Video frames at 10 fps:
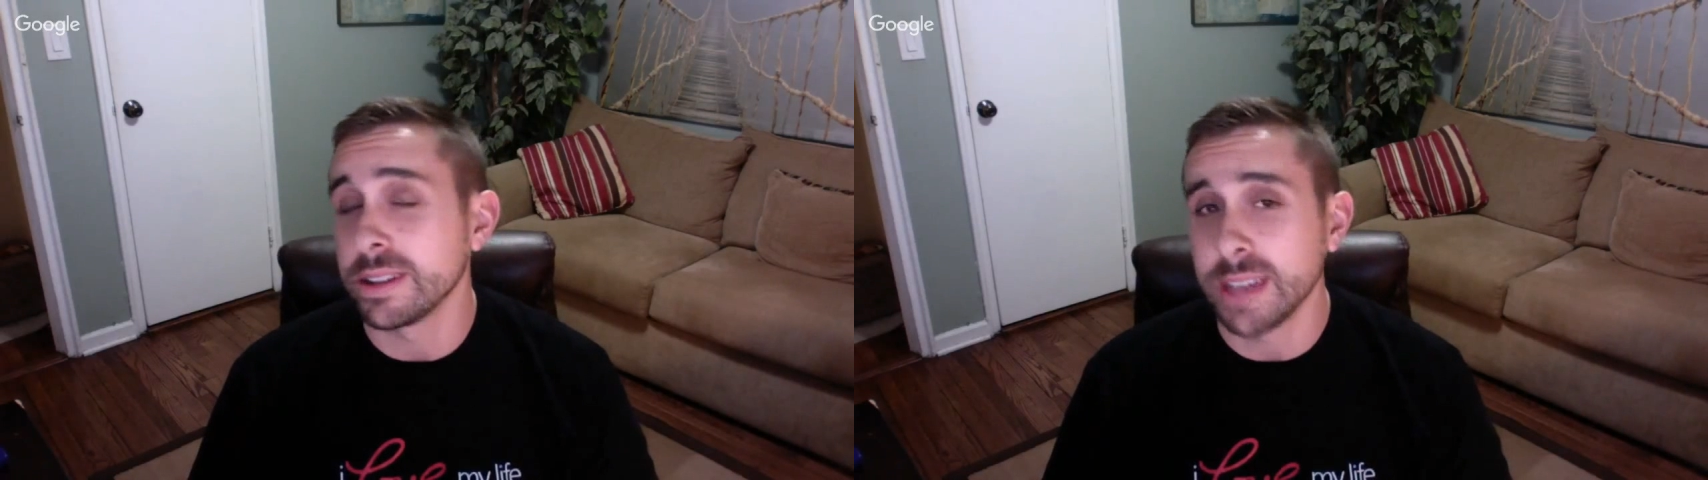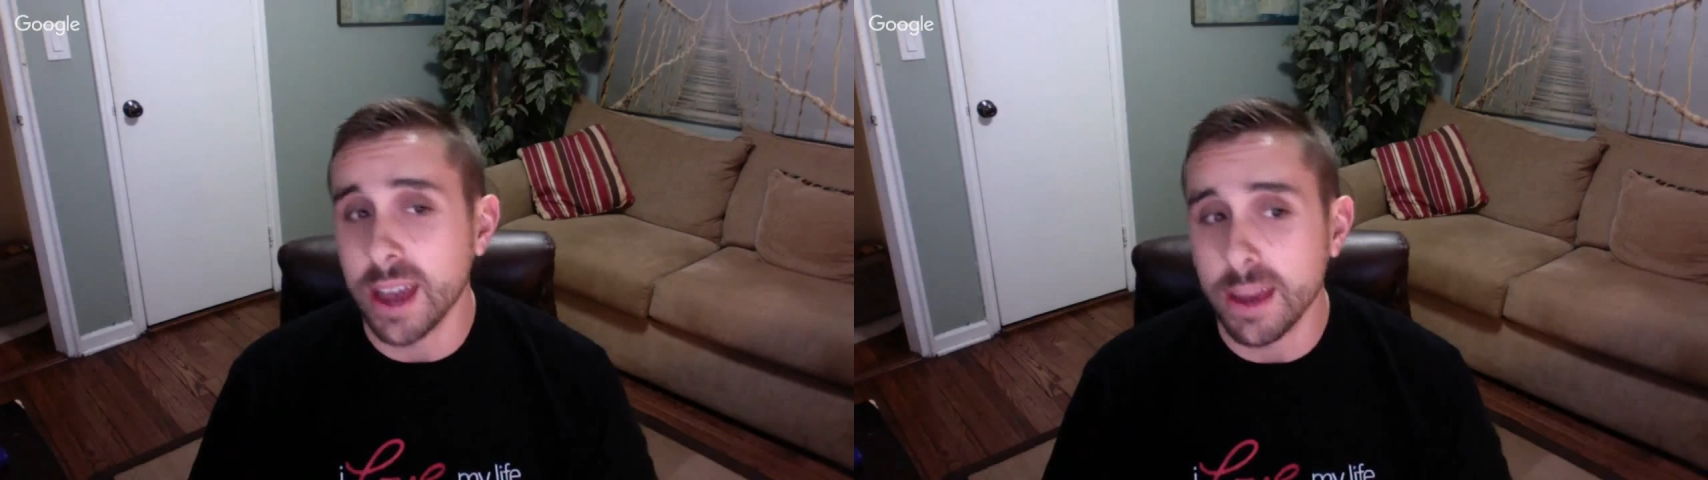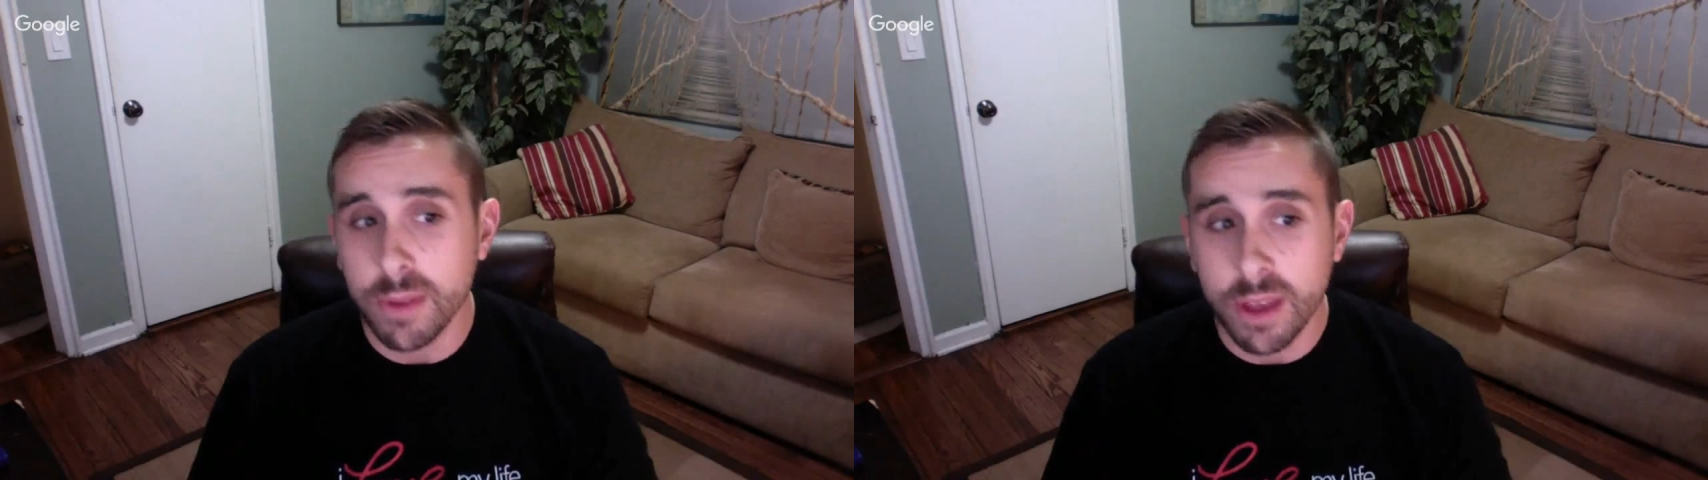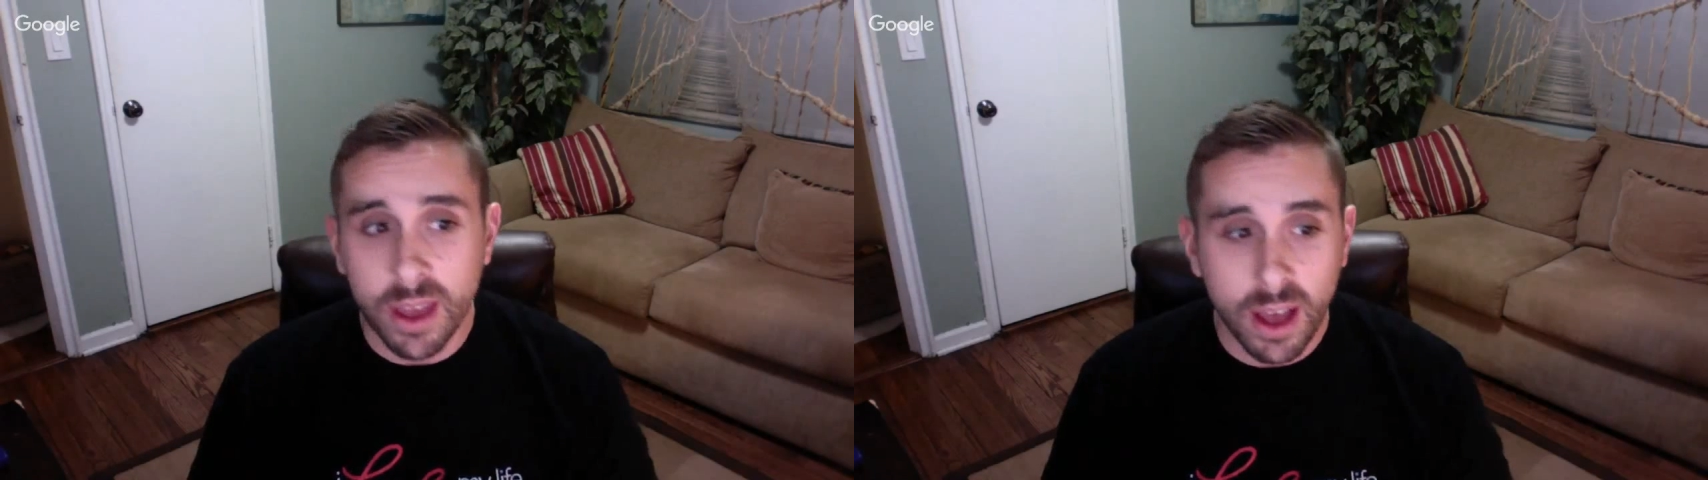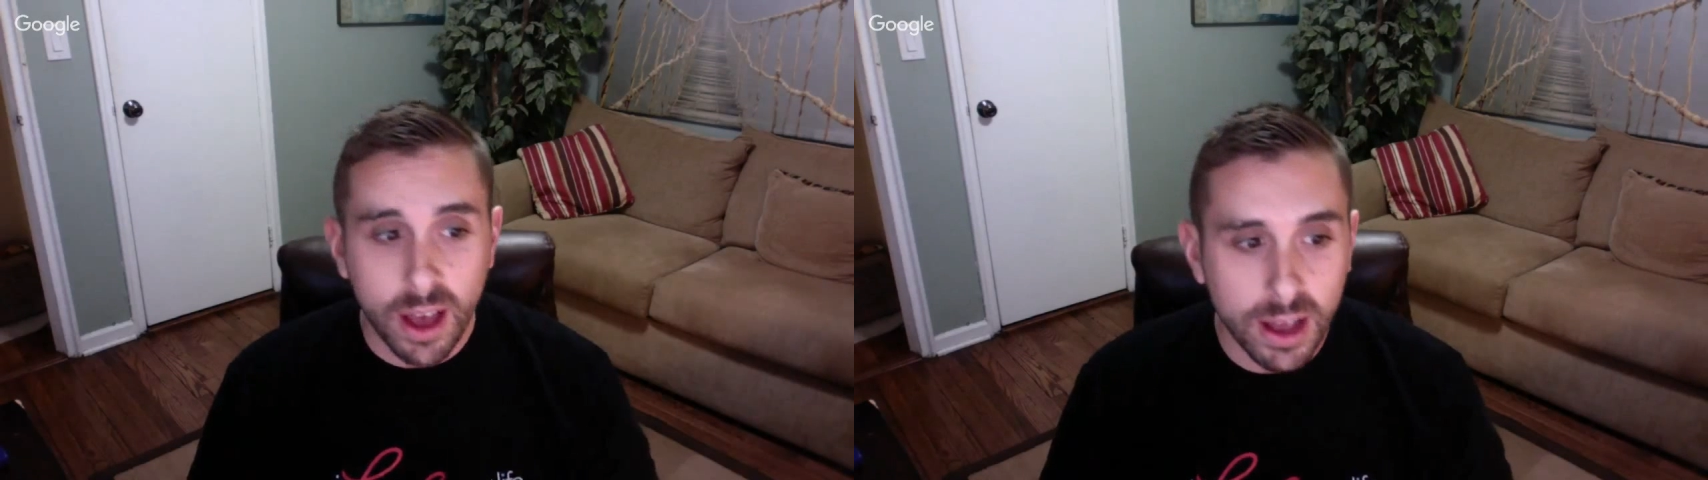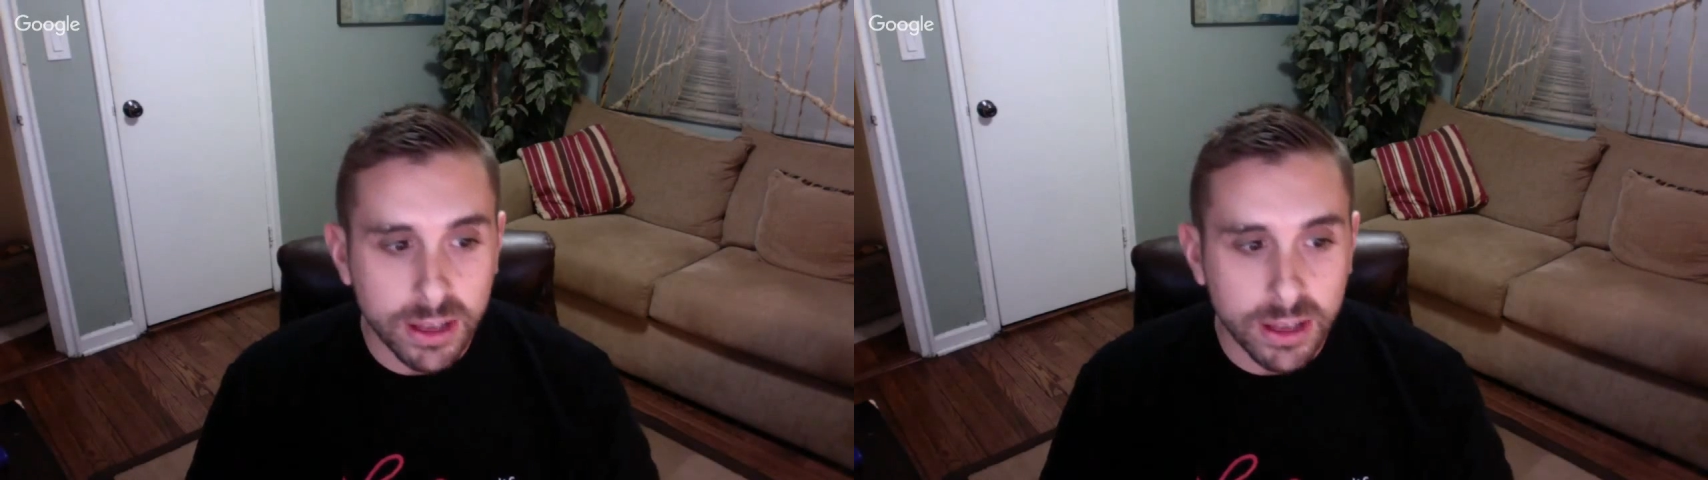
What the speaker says: of time.